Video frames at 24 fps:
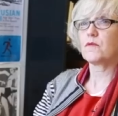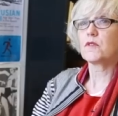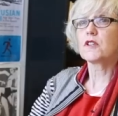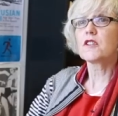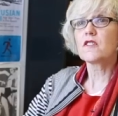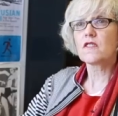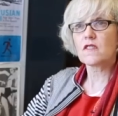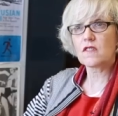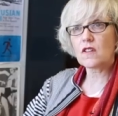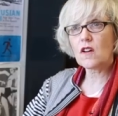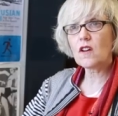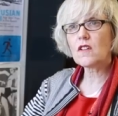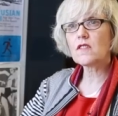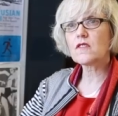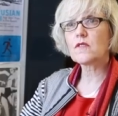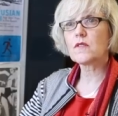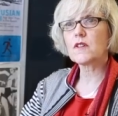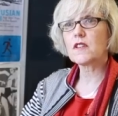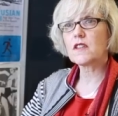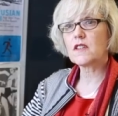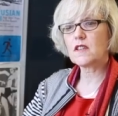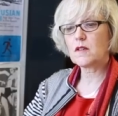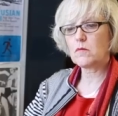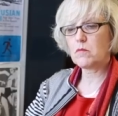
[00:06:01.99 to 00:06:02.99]
Which is also,
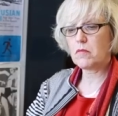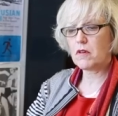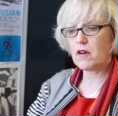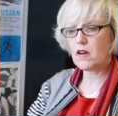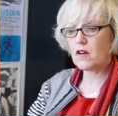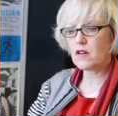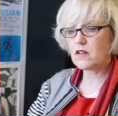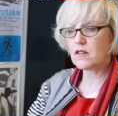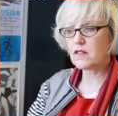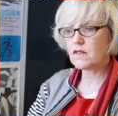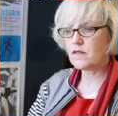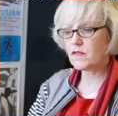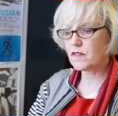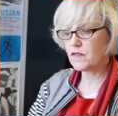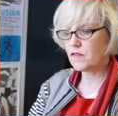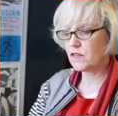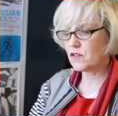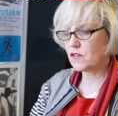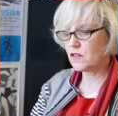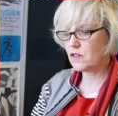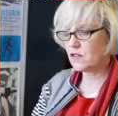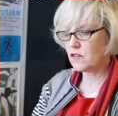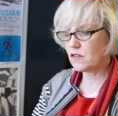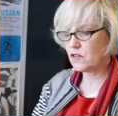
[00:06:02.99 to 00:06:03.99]
I think, part of if
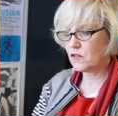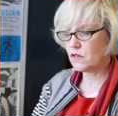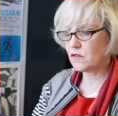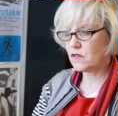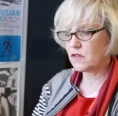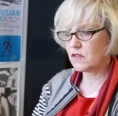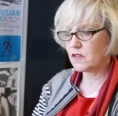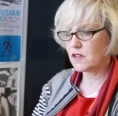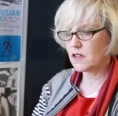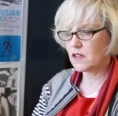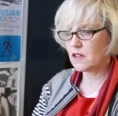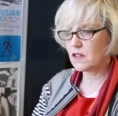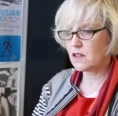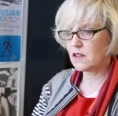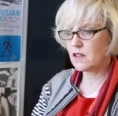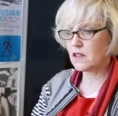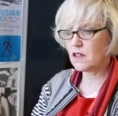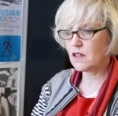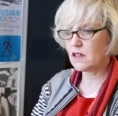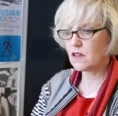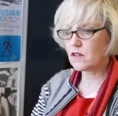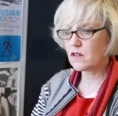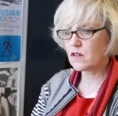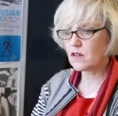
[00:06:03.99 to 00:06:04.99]
you're using
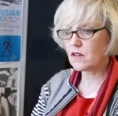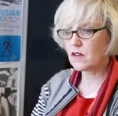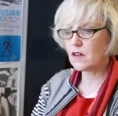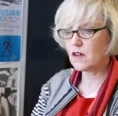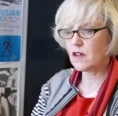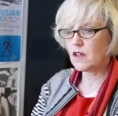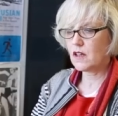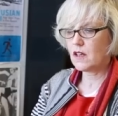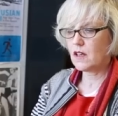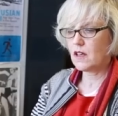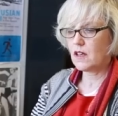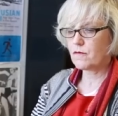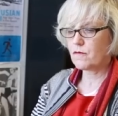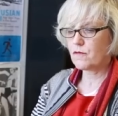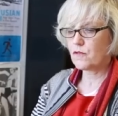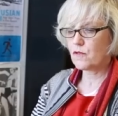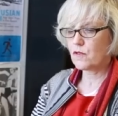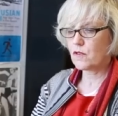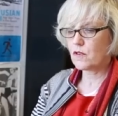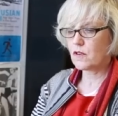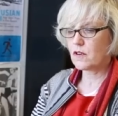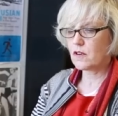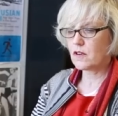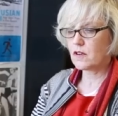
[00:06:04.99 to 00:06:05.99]
theater
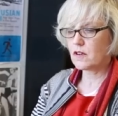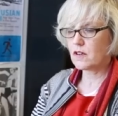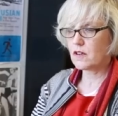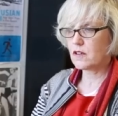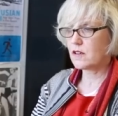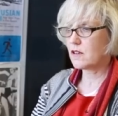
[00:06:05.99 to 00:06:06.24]
for